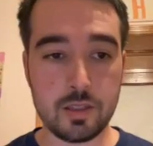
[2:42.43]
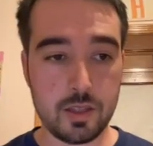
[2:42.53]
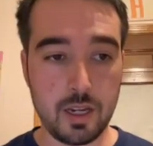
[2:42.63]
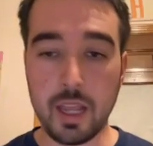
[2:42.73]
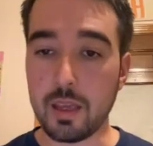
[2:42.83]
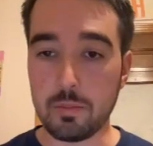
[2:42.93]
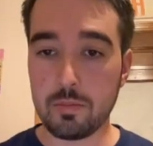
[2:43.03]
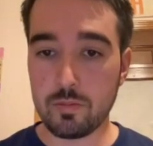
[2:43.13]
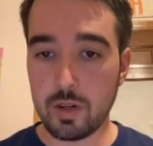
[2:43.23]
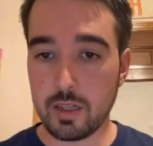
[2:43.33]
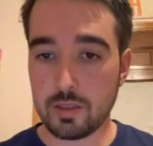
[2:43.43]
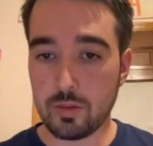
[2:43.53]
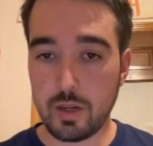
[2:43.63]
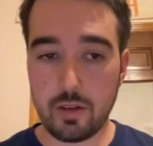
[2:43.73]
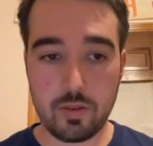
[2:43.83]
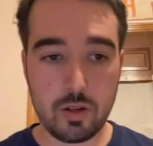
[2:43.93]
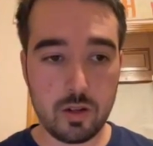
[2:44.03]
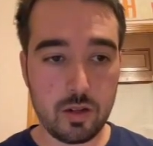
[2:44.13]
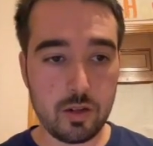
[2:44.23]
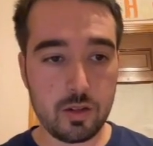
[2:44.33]
the name, right? So
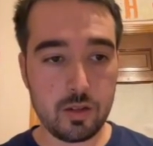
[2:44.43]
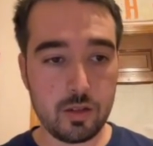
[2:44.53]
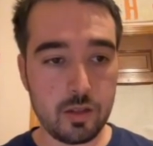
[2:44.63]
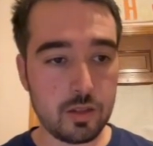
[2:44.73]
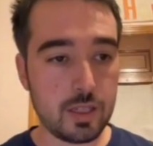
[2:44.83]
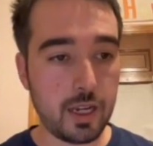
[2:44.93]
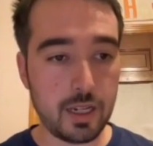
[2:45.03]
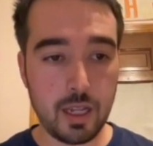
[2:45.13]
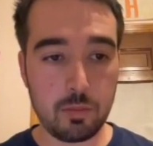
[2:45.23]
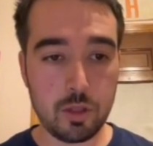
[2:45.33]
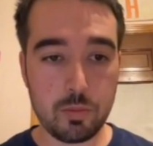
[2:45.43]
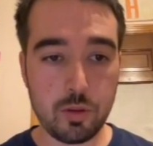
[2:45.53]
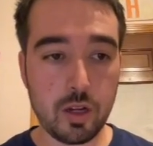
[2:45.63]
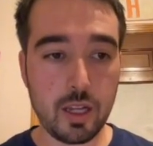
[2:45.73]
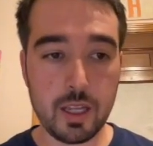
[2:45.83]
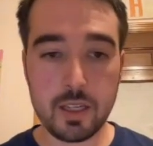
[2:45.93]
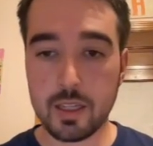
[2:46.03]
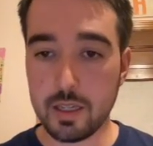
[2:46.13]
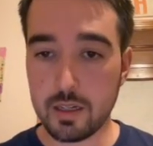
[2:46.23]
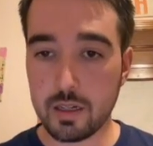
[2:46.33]
whatever site name you put in
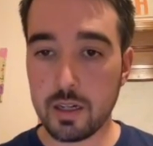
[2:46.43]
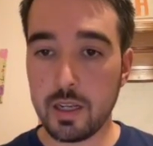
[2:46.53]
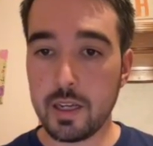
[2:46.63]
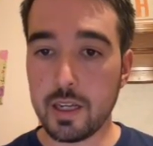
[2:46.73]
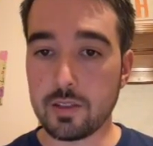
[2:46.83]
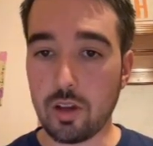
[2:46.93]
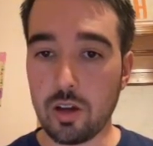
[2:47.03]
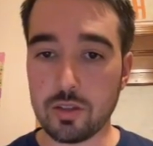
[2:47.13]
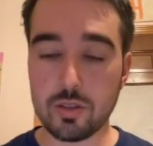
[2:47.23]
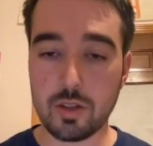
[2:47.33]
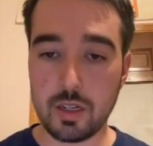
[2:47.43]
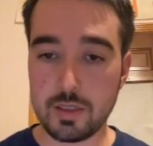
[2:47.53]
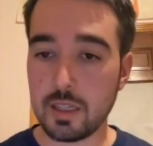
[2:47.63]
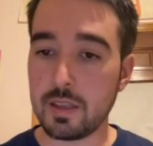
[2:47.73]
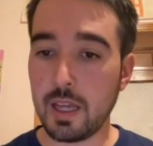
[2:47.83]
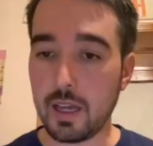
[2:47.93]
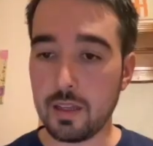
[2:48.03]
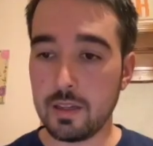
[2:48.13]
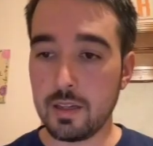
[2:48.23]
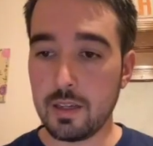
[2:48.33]
here, it's also going to send that.
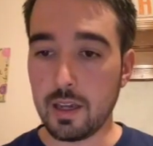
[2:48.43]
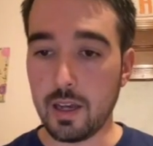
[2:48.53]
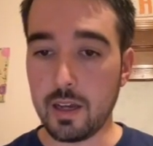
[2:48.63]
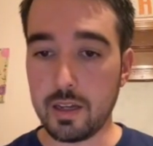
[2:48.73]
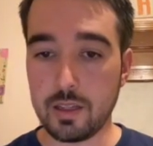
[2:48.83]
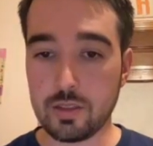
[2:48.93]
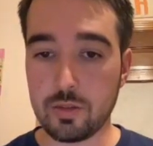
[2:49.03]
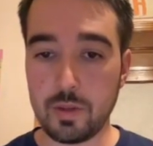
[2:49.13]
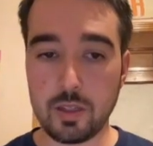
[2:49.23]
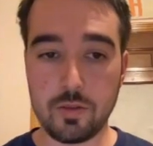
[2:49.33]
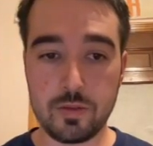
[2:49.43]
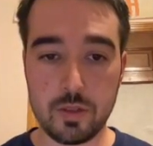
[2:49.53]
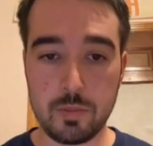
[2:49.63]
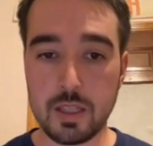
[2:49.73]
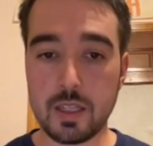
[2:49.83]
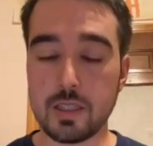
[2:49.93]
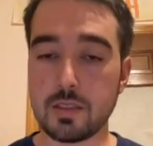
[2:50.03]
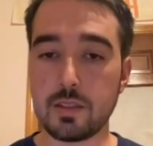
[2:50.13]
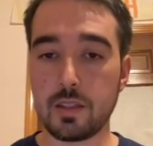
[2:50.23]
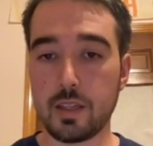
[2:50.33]
And so when you submit
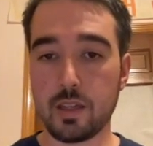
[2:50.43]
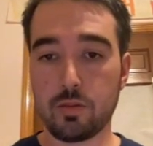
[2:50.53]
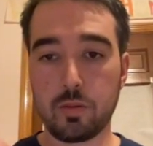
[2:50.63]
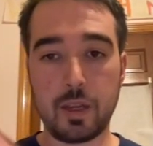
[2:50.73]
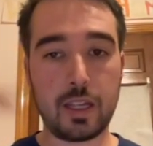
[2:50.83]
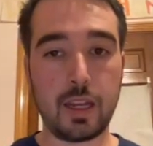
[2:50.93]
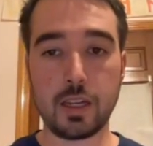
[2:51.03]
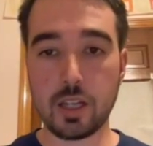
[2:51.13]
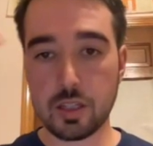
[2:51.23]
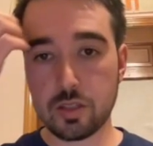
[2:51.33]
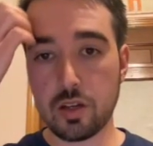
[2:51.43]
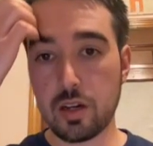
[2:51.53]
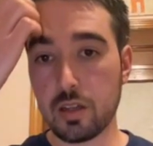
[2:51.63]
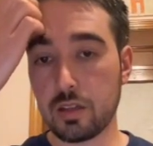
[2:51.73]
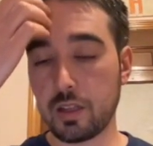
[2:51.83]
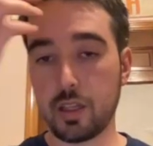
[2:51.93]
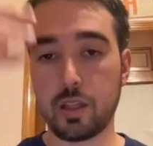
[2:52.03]
this, it will make an Ajax call,